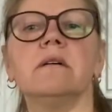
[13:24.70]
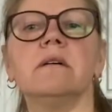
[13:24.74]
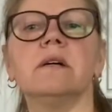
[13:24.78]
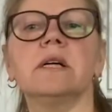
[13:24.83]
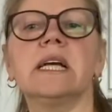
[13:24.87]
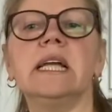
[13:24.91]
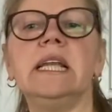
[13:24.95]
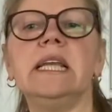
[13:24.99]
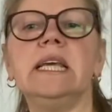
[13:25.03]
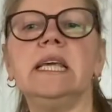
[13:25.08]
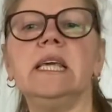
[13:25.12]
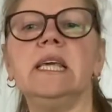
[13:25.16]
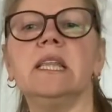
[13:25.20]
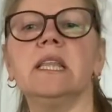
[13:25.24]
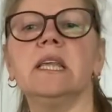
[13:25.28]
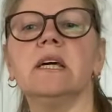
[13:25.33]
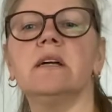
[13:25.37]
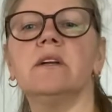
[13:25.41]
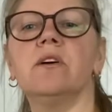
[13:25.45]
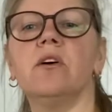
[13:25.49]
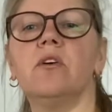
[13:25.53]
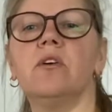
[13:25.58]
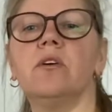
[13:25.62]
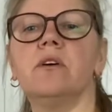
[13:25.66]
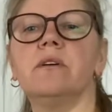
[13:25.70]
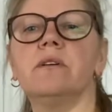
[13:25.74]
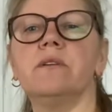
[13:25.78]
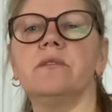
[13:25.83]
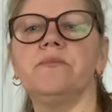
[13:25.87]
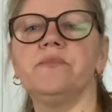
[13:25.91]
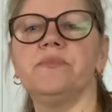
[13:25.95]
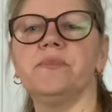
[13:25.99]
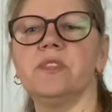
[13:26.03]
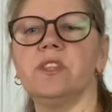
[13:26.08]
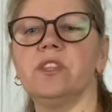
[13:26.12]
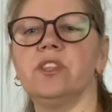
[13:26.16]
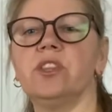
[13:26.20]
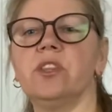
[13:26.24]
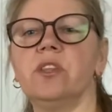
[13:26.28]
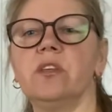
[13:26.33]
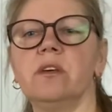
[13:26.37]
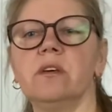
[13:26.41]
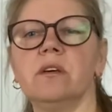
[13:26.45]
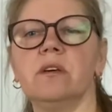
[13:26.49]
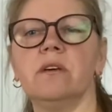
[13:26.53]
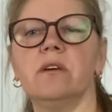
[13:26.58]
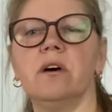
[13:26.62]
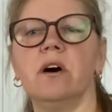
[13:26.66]
cleaner or
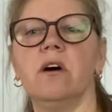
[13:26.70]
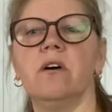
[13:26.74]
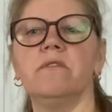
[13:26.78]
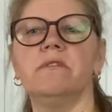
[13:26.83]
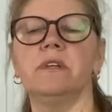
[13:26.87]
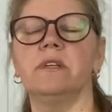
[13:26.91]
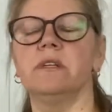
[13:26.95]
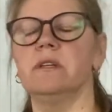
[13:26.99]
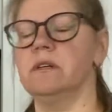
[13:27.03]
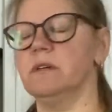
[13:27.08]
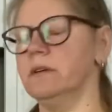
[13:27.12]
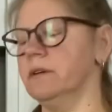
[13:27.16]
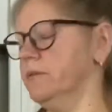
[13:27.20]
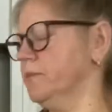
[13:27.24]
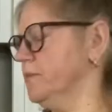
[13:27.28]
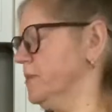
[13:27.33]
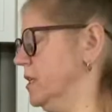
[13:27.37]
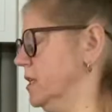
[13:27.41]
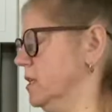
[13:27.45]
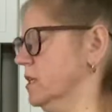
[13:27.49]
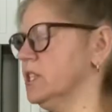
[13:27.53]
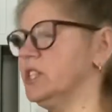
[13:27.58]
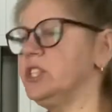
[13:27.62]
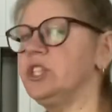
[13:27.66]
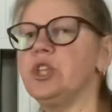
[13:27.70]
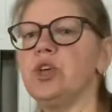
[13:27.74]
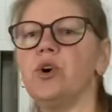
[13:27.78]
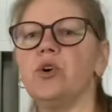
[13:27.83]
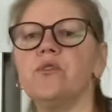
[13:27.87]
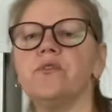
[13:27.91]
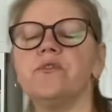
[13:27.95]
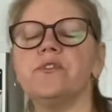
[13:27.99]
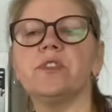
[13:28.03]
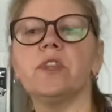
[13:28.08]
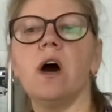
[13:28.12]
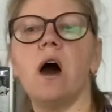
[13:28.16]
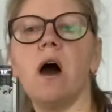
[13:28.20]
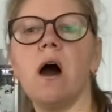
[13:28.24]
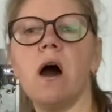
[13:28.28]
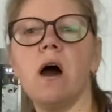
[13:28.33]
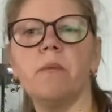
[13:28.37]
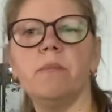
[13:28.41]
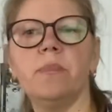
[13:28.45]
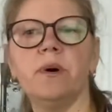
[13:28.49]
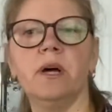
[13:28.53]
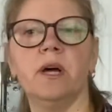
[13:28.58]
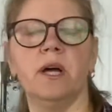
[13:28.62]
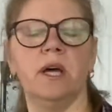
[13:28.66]
the stove
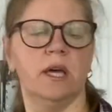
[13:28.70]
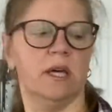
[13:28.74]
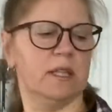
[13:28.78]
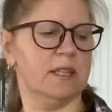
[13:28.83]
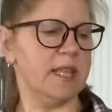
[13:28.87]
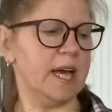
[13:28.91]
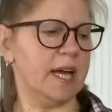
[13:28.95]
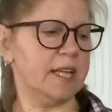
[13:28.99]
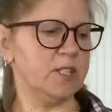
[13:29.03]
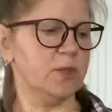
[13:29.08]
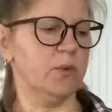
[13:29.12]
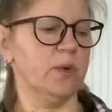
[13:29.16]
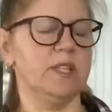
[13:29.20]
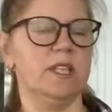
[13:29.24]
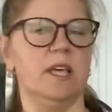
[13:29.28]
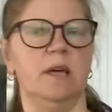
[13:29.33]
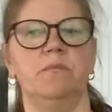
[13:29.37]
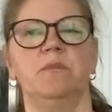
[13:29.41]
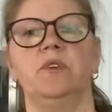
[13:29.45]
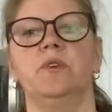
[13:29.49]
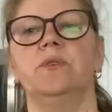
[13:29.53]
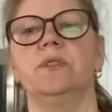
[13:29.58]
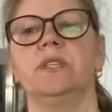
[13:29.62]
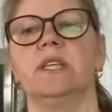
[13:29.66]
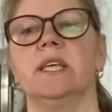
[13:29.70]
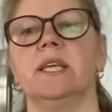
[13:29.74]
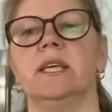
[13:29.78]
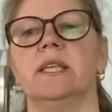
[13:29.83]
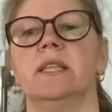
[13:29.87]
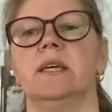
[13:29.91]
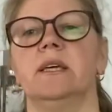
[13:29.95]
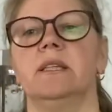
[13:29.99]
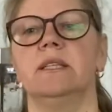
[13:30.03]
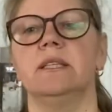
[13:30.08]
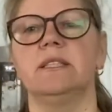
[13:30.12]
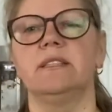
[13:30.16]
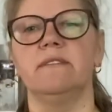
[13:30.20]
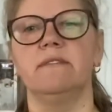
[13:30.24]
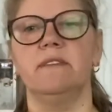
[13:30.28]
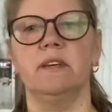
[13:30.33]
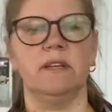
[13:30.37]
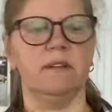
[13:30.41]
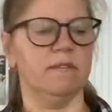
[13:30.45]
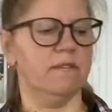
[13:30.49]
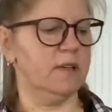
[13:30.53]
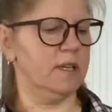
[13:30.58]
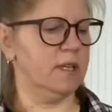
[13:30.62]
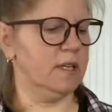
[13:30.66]
top, that's what I'm using it, and it's
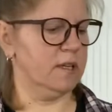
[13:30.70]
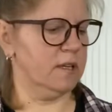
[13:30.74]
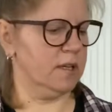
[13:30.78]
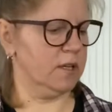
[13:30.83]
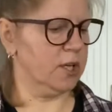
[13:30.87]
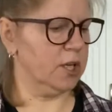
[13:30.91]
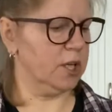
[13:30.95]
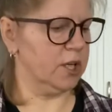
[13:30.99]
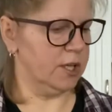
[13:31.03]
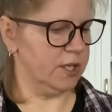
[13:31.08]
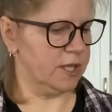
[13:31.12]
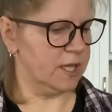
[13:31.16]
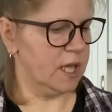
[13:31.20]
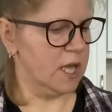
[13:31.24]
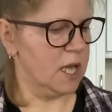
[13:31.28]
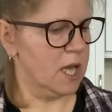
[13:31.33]
very, very good.